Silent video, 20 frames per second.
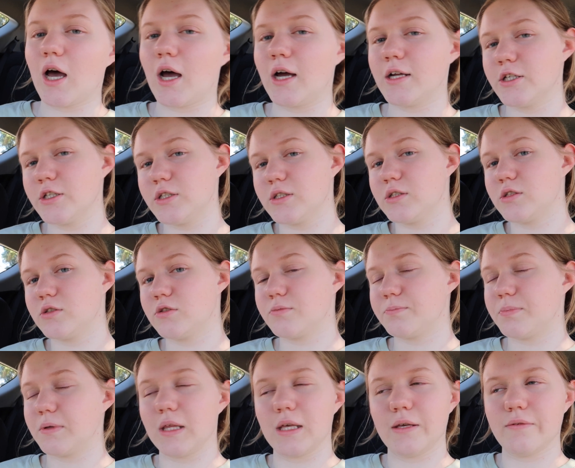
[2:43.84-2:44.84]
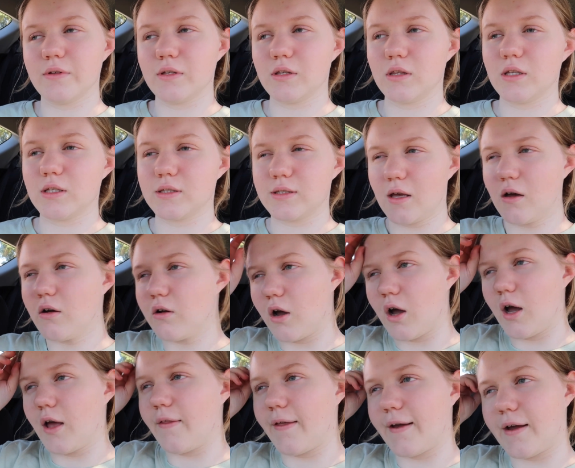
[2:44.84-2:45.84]
I just believe in the Cell
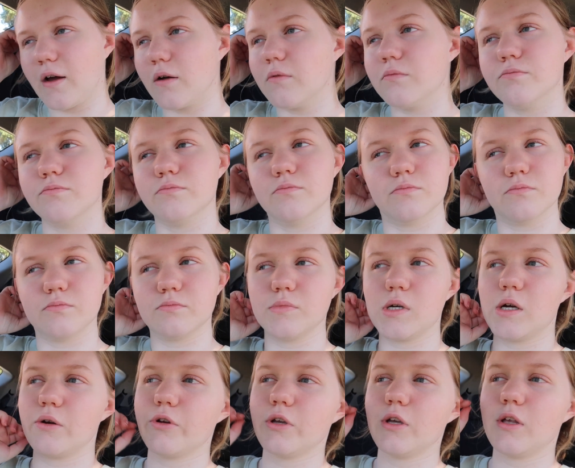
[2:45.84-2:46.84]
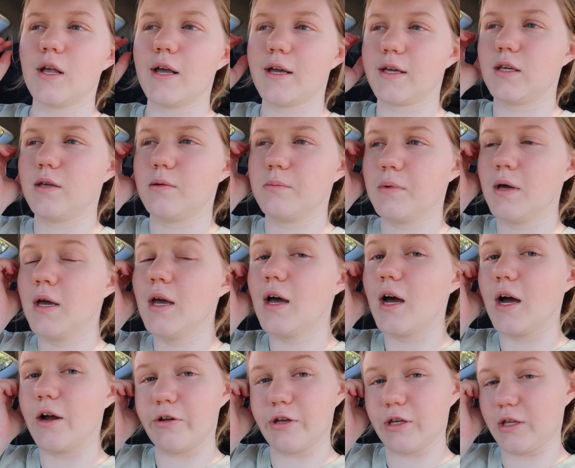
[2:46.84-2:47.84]
guy. Like, I really like him.
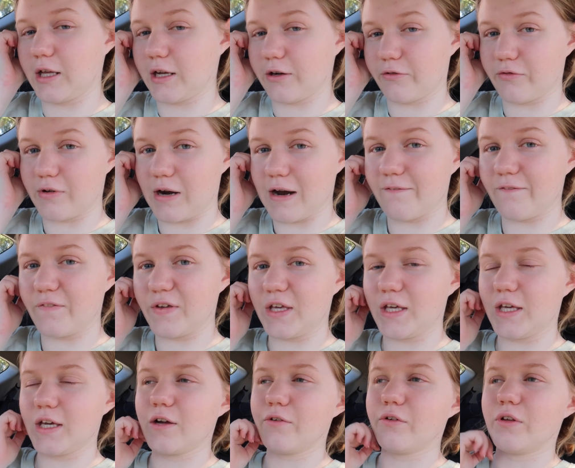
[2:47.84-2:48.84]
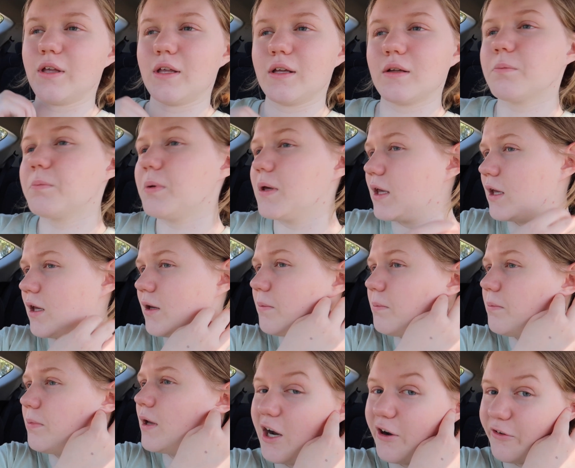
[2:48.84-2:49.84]
I really like Ravi. I really like Pip.
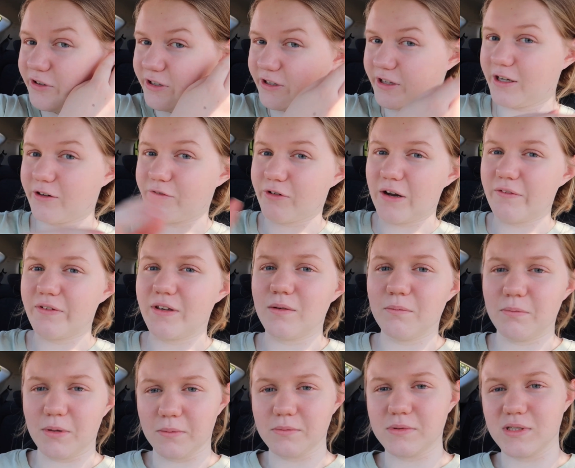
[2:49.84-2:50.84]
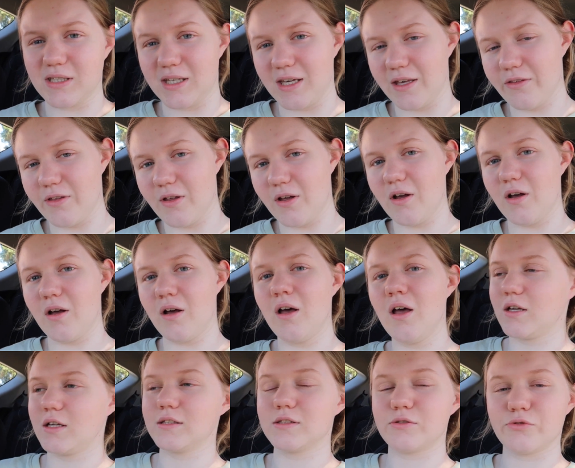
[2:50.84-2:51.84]
I really like Ravi and Pip together.
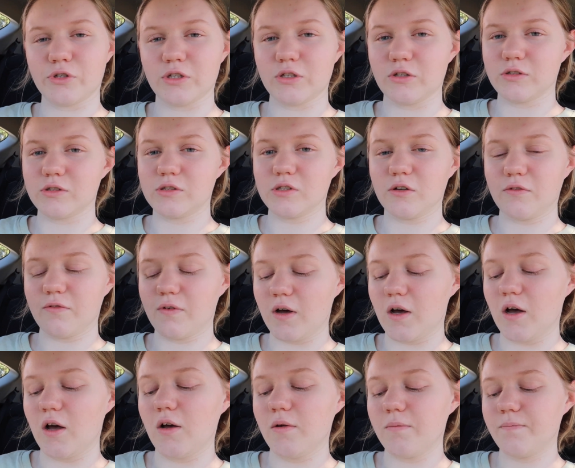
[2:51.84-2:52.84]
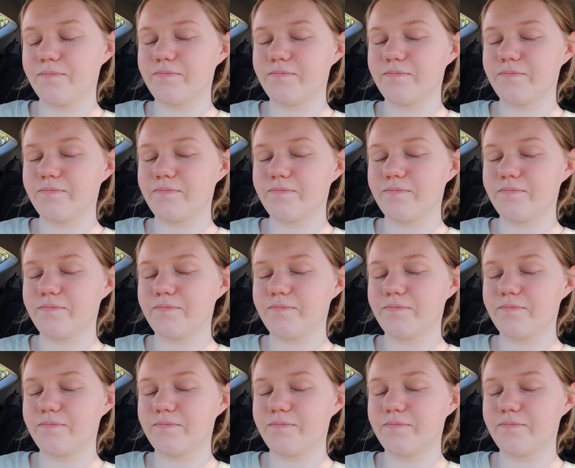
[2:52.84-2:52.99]
It's really good so far.